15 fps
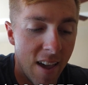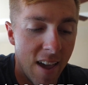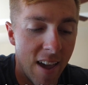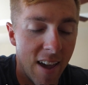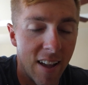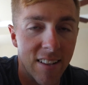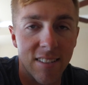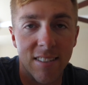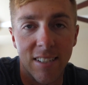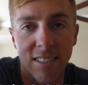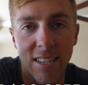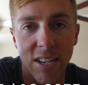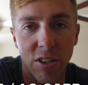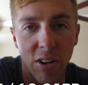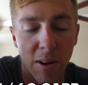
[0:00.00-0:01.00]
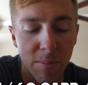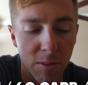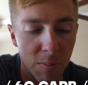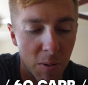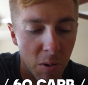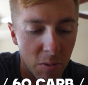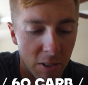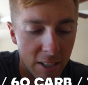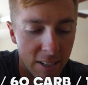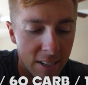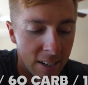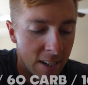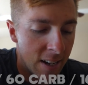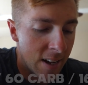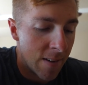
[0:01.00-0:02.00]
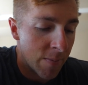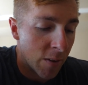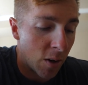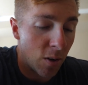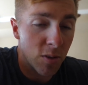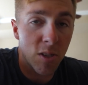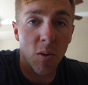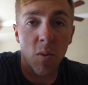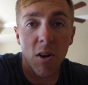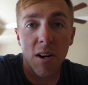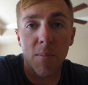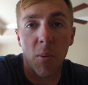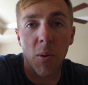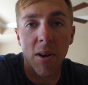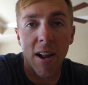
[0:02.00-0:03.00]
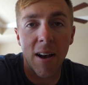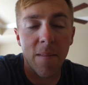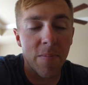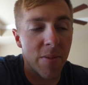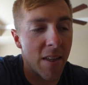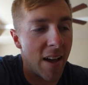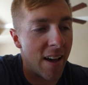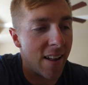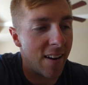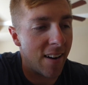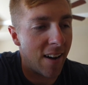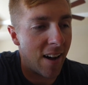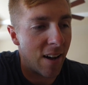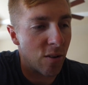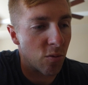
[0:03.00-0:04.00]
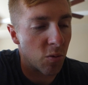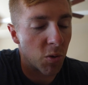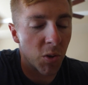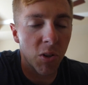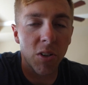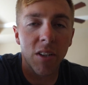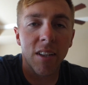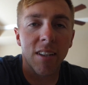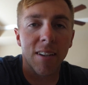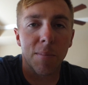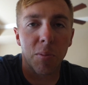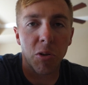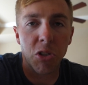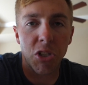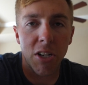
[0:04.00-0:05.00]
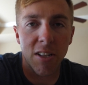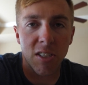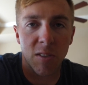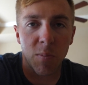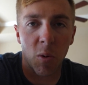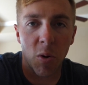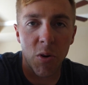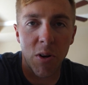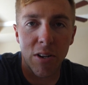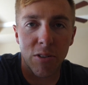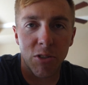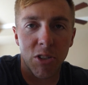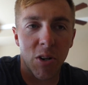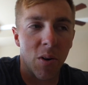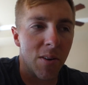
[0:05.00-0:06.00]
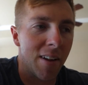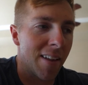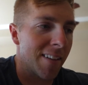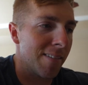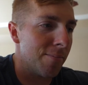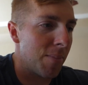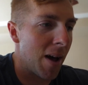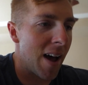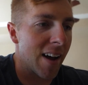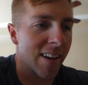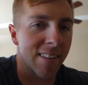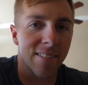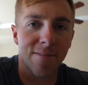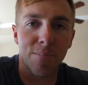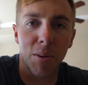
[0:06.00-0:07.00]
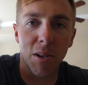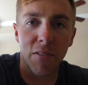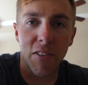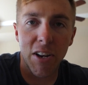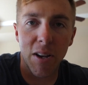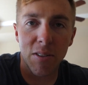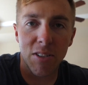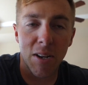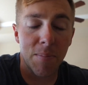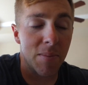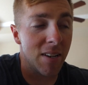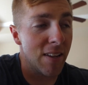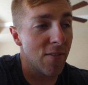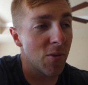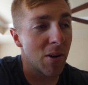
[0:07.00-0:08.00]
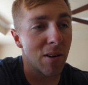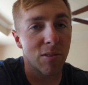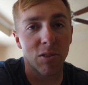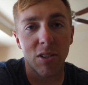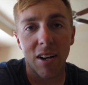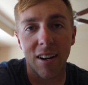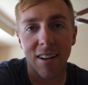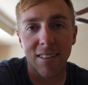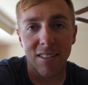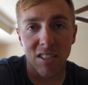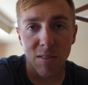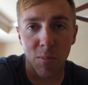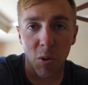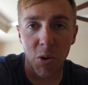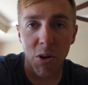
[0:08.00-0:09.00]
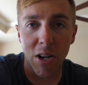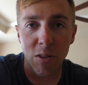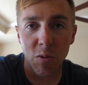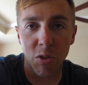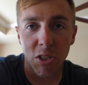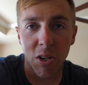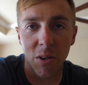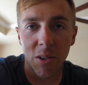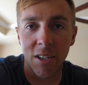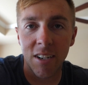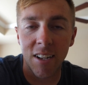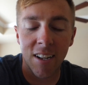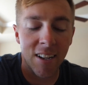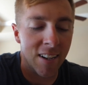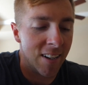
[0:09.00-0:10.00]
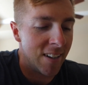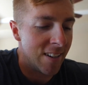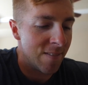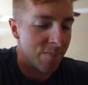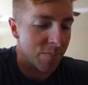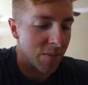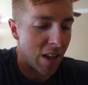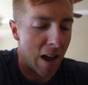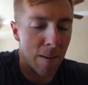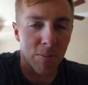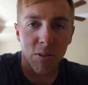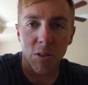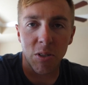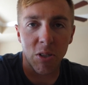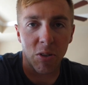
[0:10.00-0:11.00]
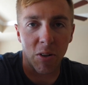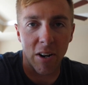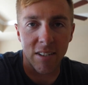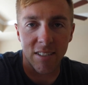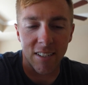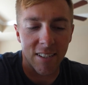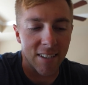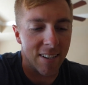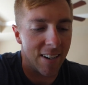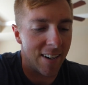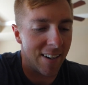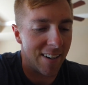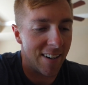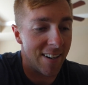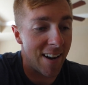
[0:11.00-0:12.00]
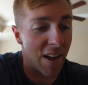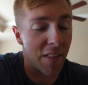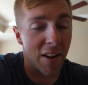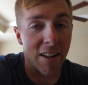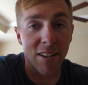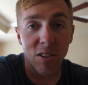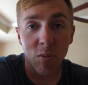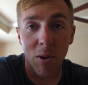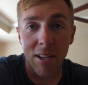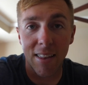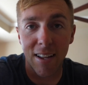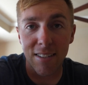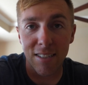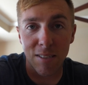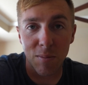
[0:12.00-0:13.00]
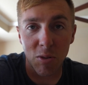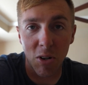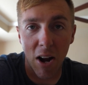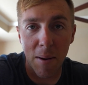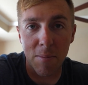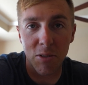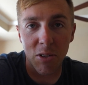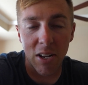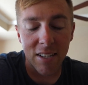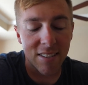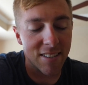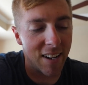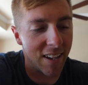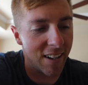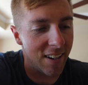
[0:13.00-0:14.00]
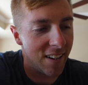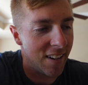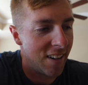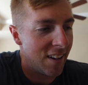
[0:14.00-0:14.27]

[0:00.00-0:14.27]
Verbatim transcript: and 16 grams of protein. Also wanted to point out that I really appreciate the support you guys are showing now that I'm back and putting videos up. And even when I was gone, the support you guys were showing, absolutely crazy. Uh, and now that I hit 20,000 subscribers last night,